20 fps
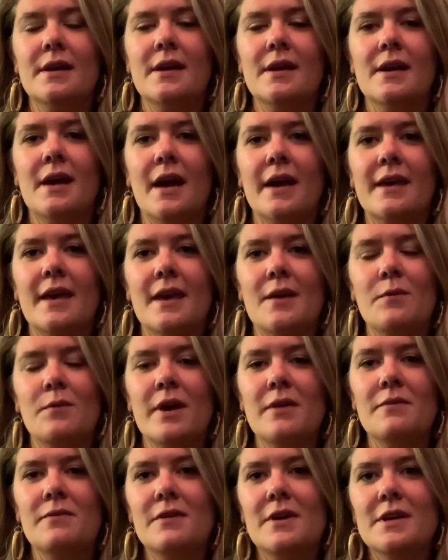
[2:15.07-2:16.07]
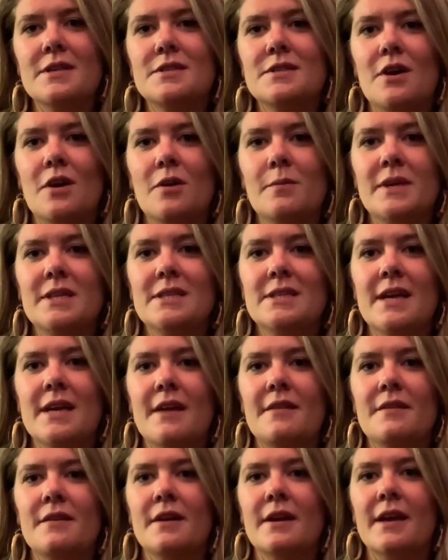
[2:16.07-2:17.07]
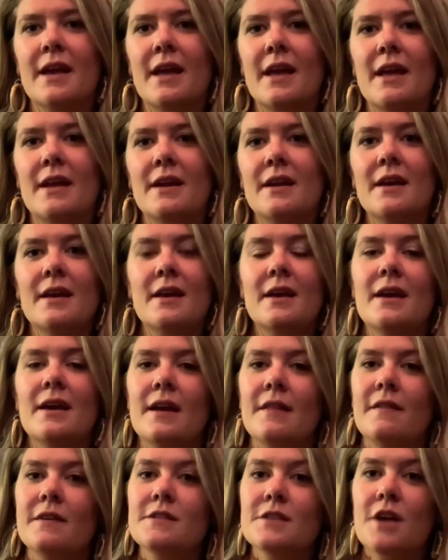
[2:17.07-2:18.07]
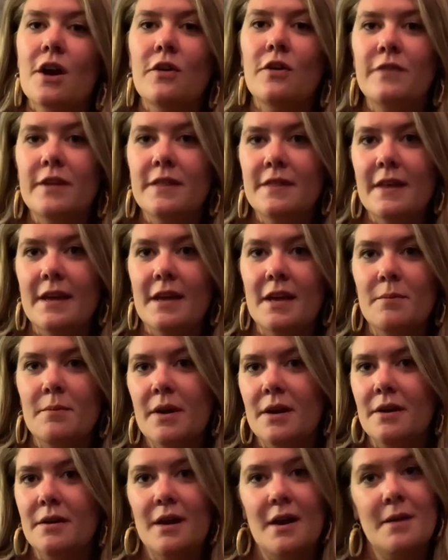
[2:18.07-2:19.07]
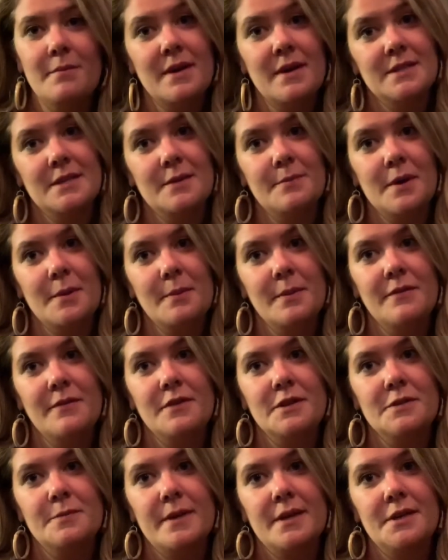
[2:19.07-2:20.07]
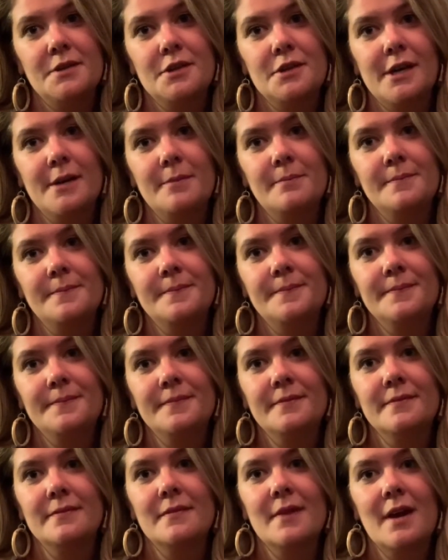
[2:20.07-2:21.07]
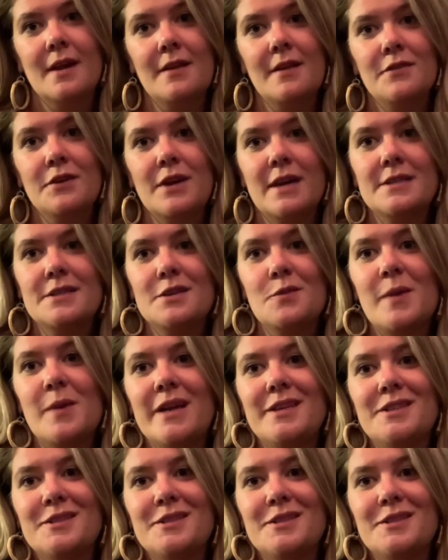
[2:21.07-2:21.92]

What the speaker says: I can't wait for us to all be together again. And this COVID thing better not mess up our Beaver's Bend trip. I love you guys so much.